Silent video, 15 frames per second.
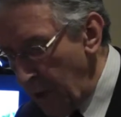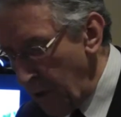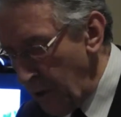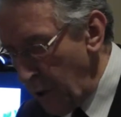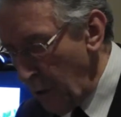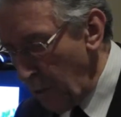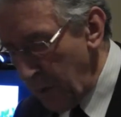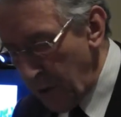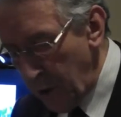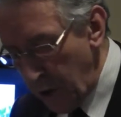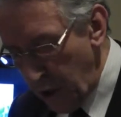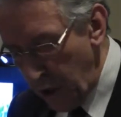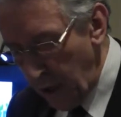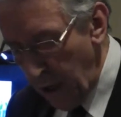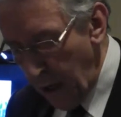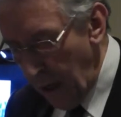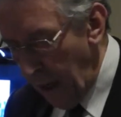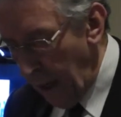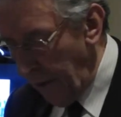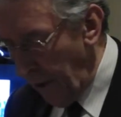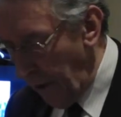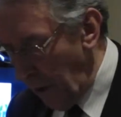in its new position
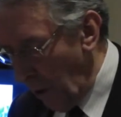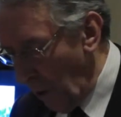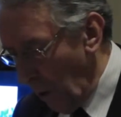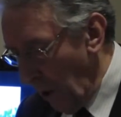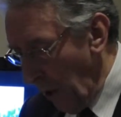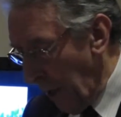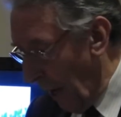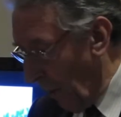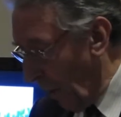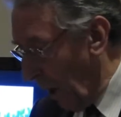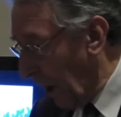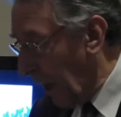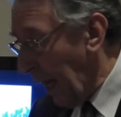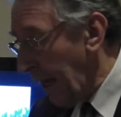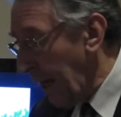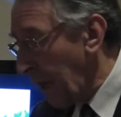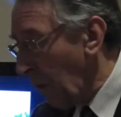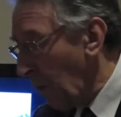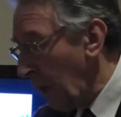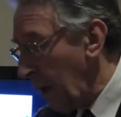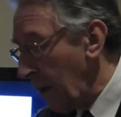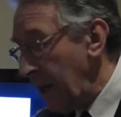in the new network. And in a
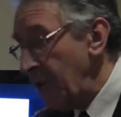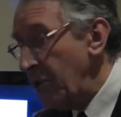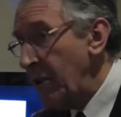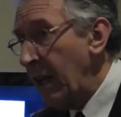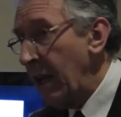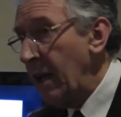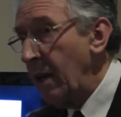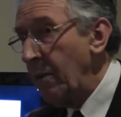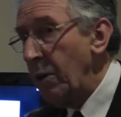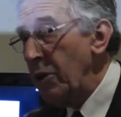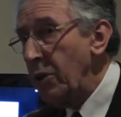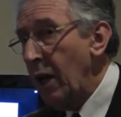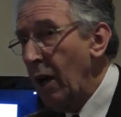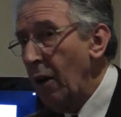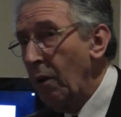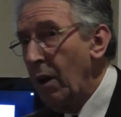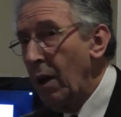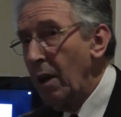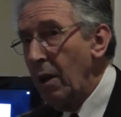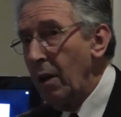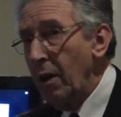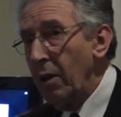world, incidentally, in which the whole
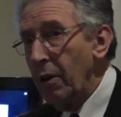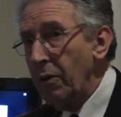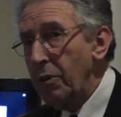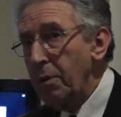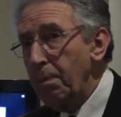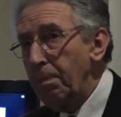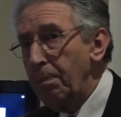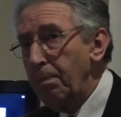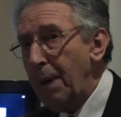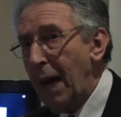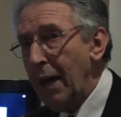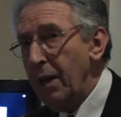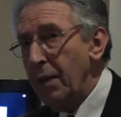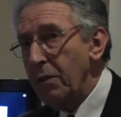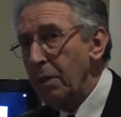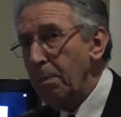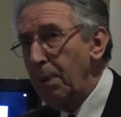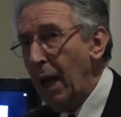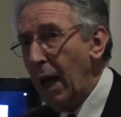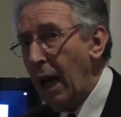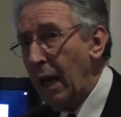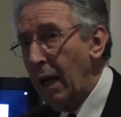pattern of
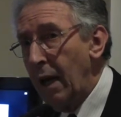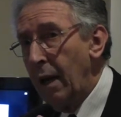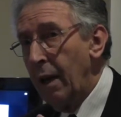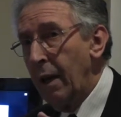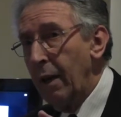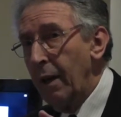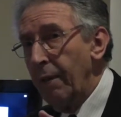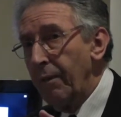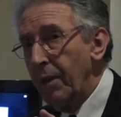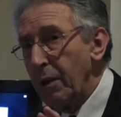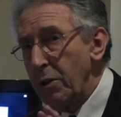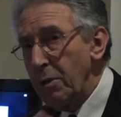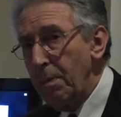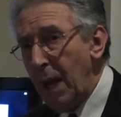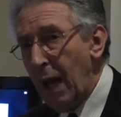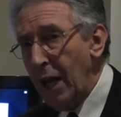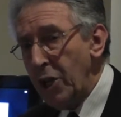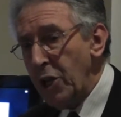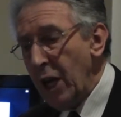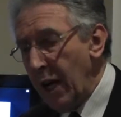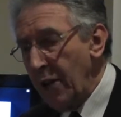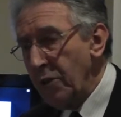supply, the supply
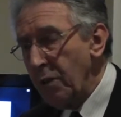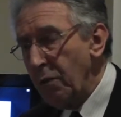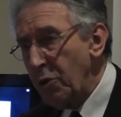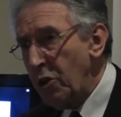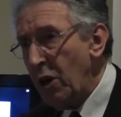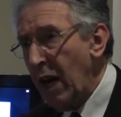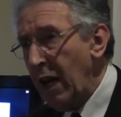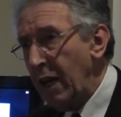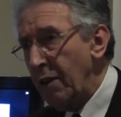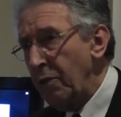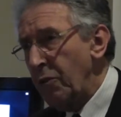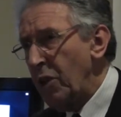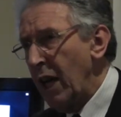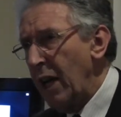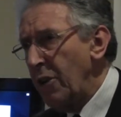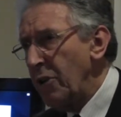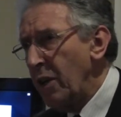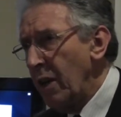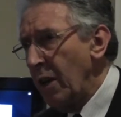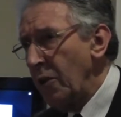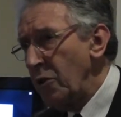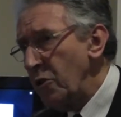chains of trade have changed
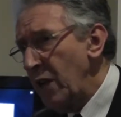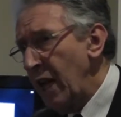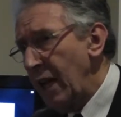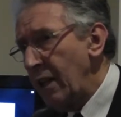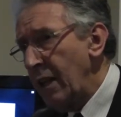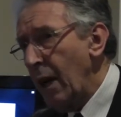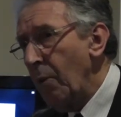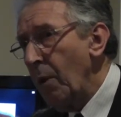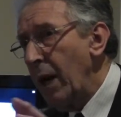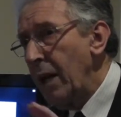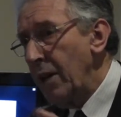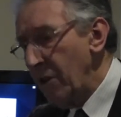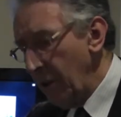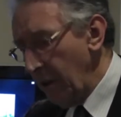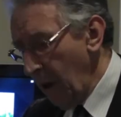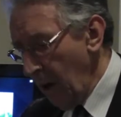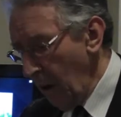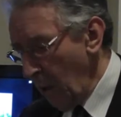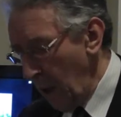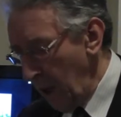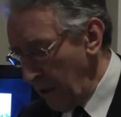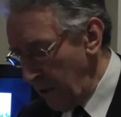and snaked their way into the
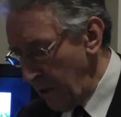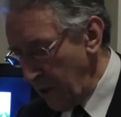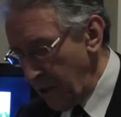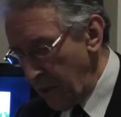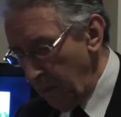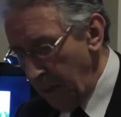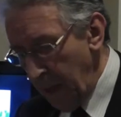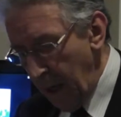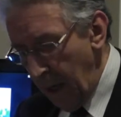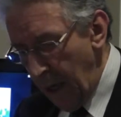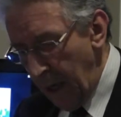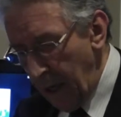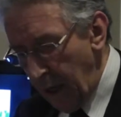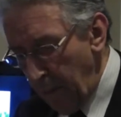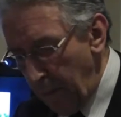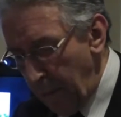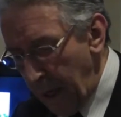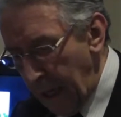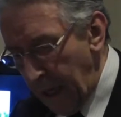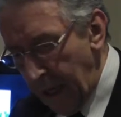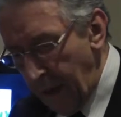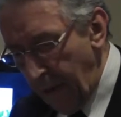world system, in a
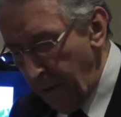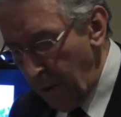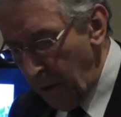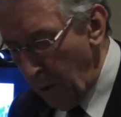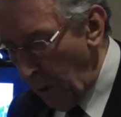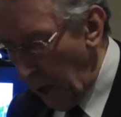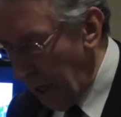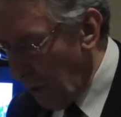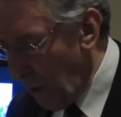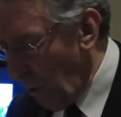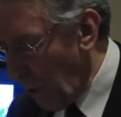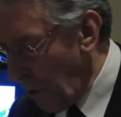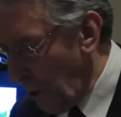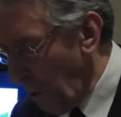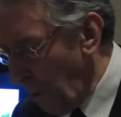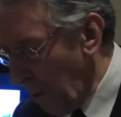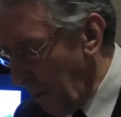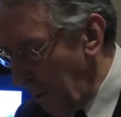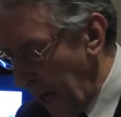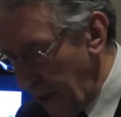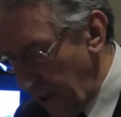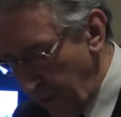completely different way to what you would
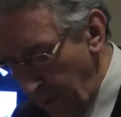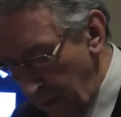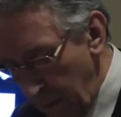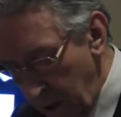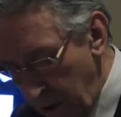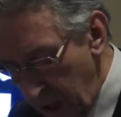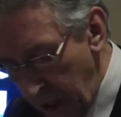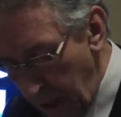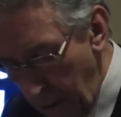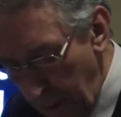imagine from listening to